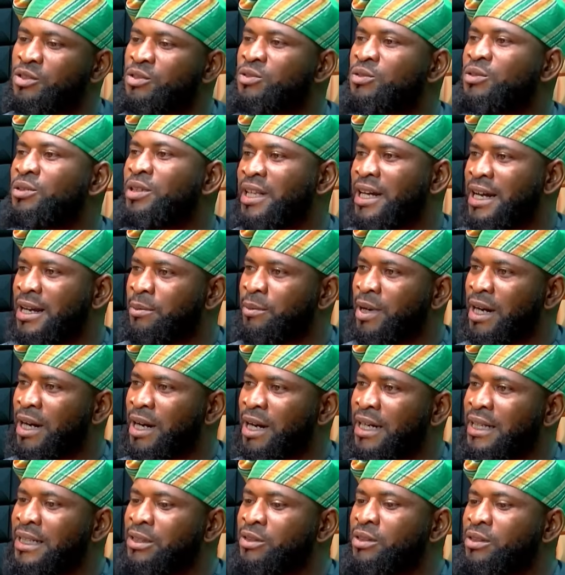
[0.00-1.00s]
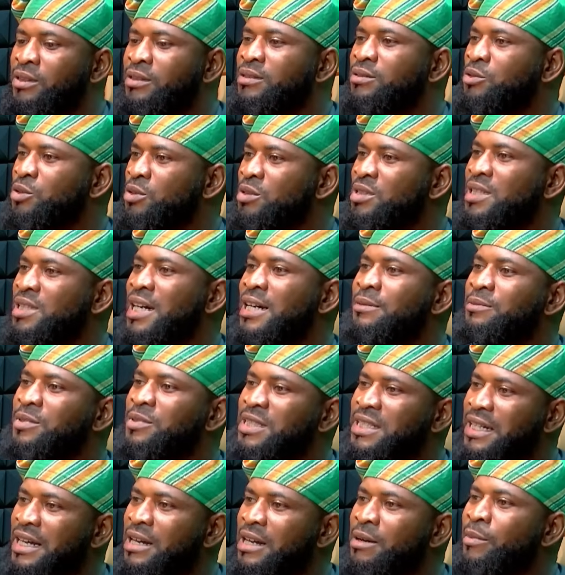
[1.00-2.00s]
so time, and those times
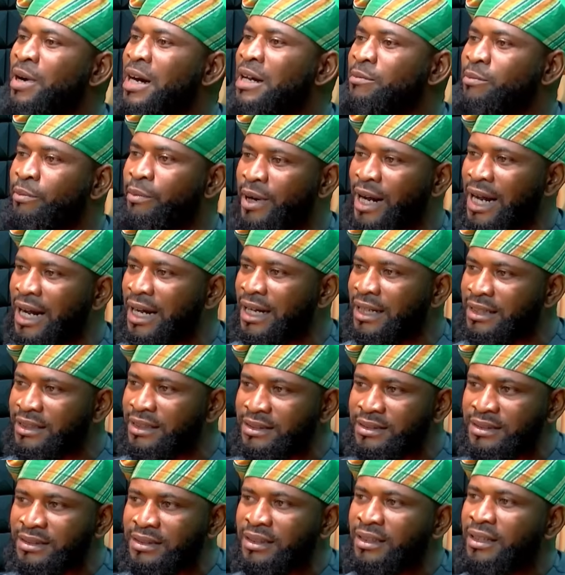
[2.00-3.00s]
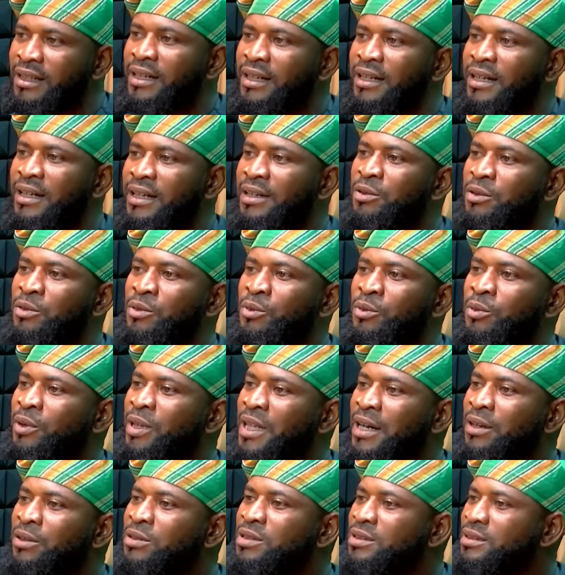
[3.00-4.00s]
came and passed
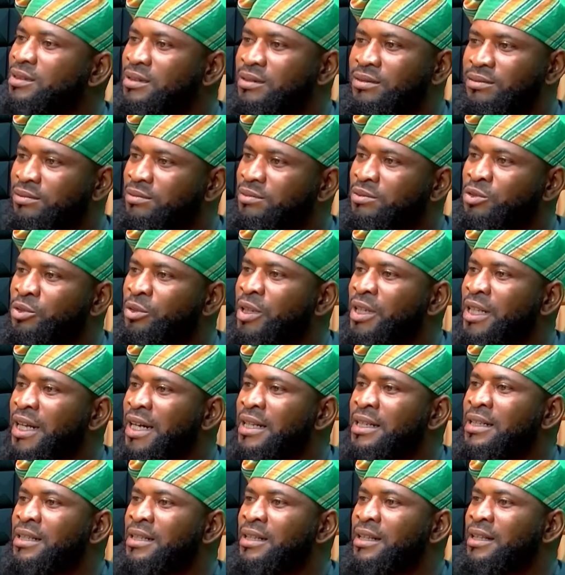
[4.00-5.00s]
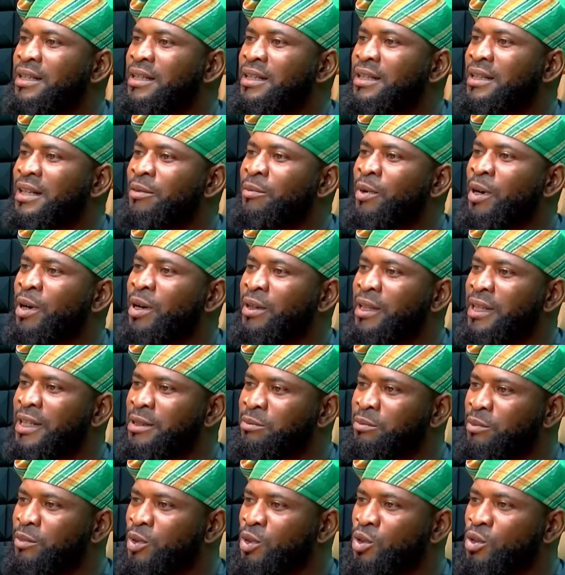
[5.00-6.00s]
without doing anything about them.
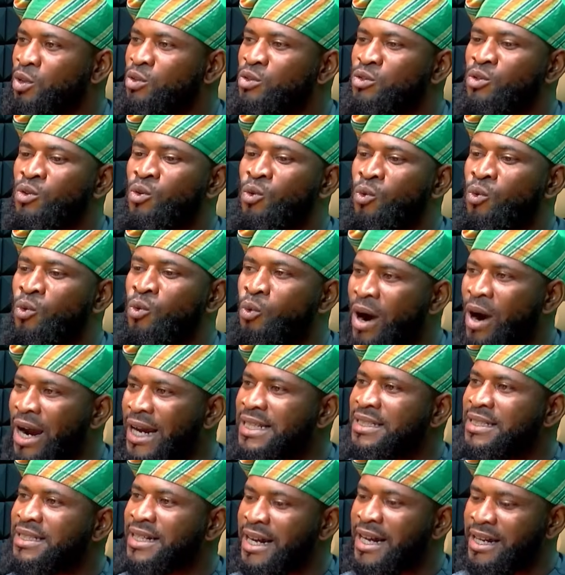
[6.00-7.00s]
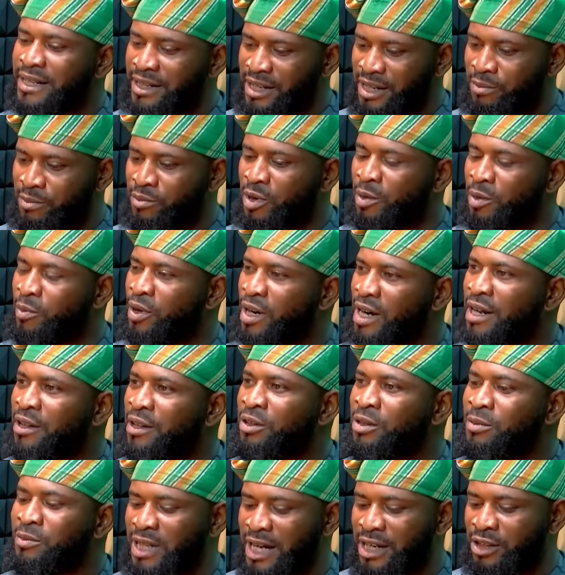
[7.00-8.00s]
So why sign a
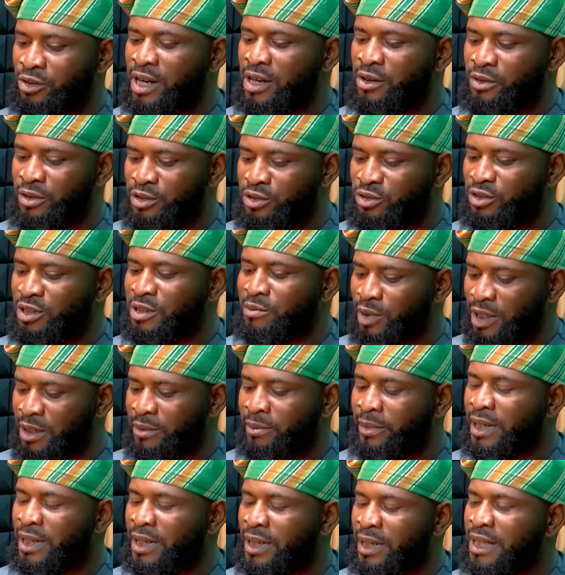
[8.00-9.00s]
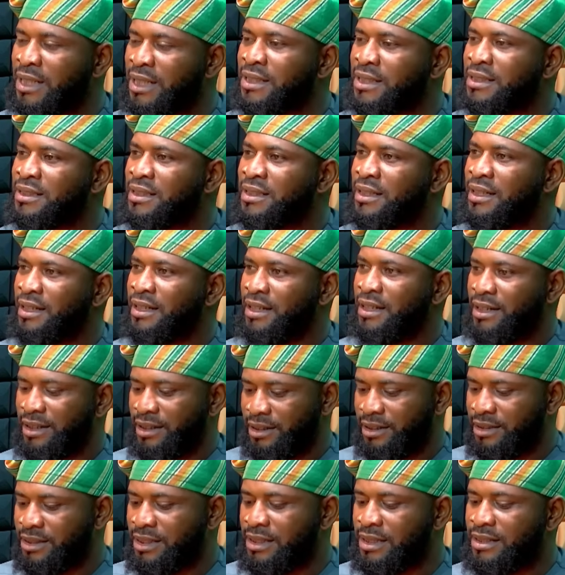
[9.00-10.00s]
memorandum that you are going to implement
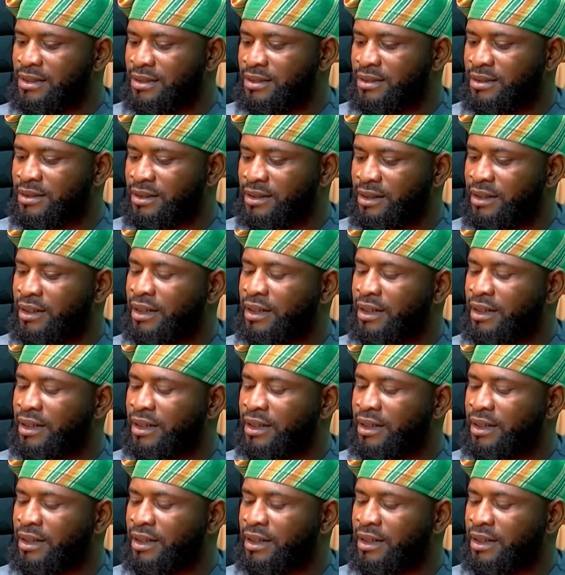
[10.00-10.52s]
this